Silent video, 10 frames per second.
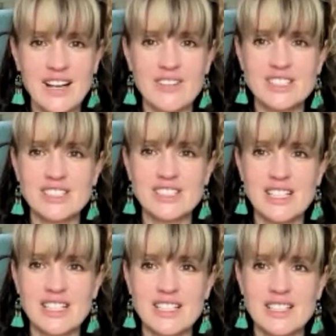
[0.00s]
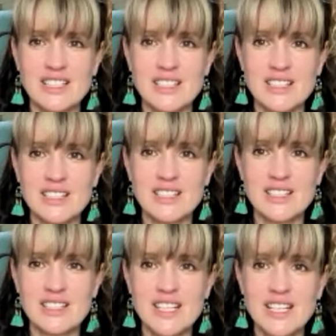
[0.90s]
language isn't
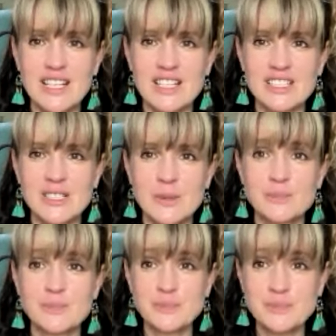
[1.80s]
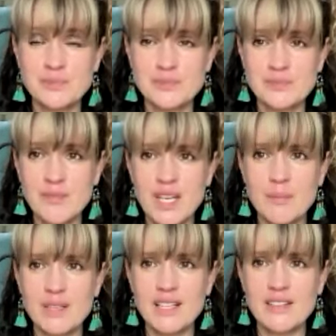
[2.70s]
English,
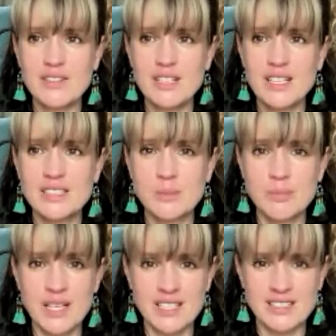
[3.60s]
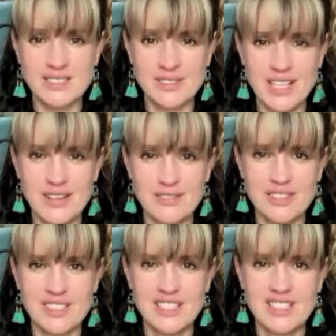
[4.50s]
and believing that it's a personal
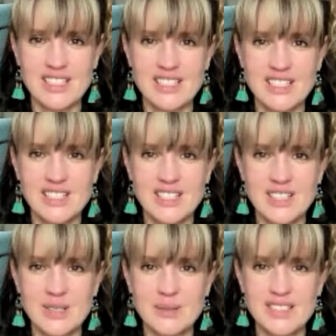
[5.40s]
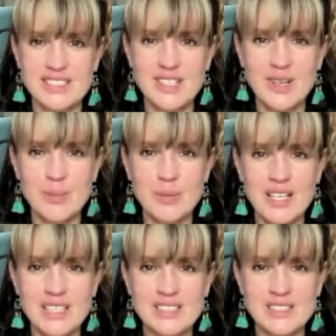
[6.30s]
love. But it's not a
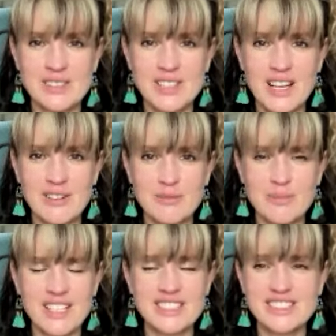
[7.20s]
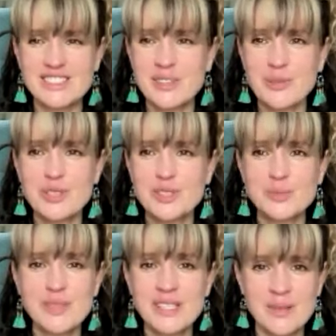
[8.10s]
personal love. But I just so want to
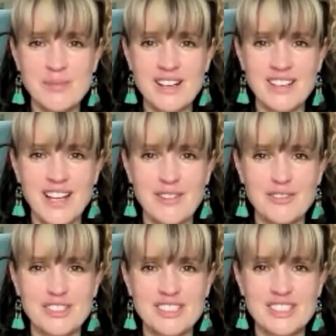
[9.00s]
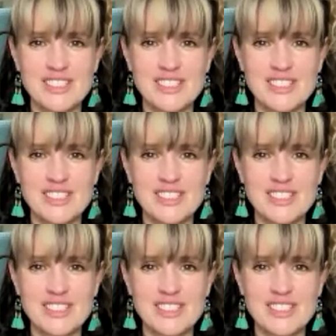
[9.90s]
speak about love.